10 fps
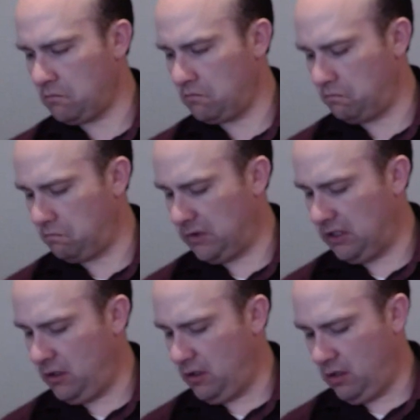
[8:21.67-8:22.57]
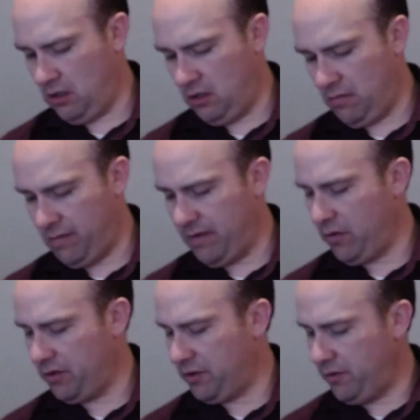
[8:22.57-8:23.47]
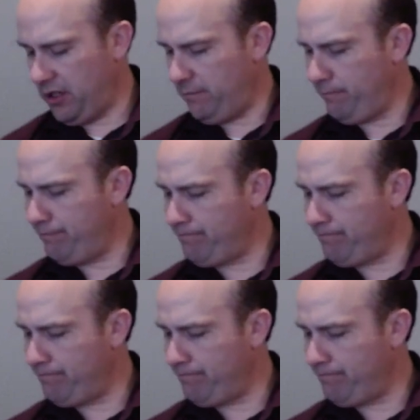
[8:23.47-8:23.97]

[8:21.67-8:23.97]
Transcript: hmm, might be worth the read.